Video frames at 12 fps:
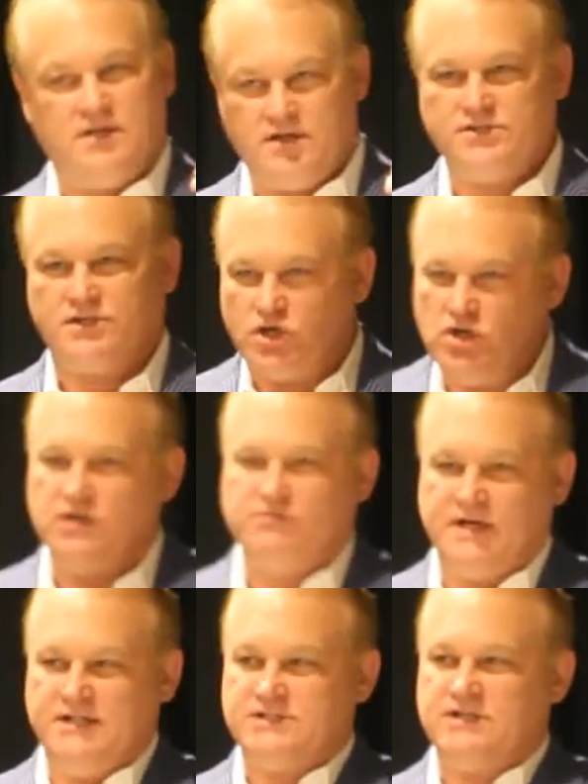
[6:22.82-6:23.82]
good
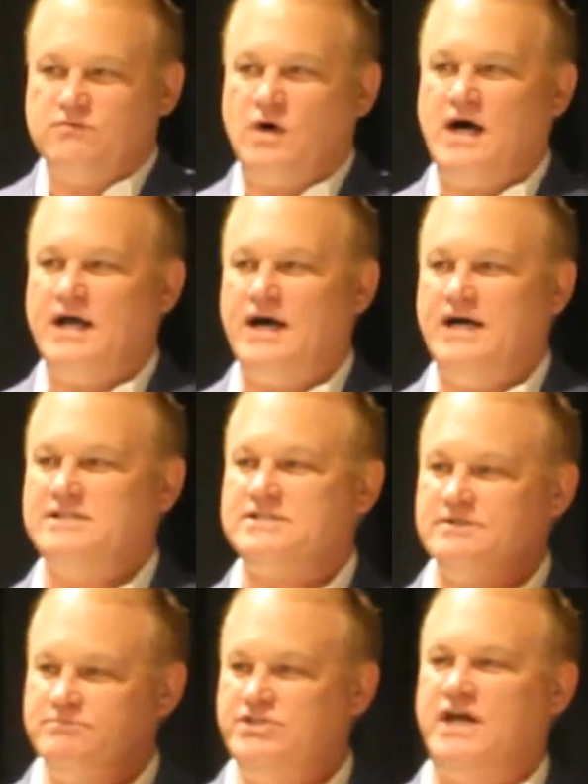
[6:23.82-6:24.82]
reason why I
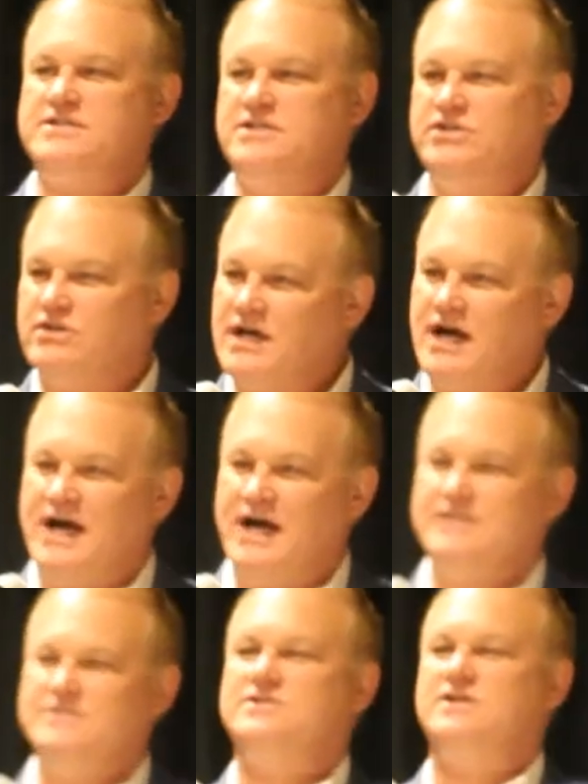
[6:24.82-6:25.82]
subjected you guys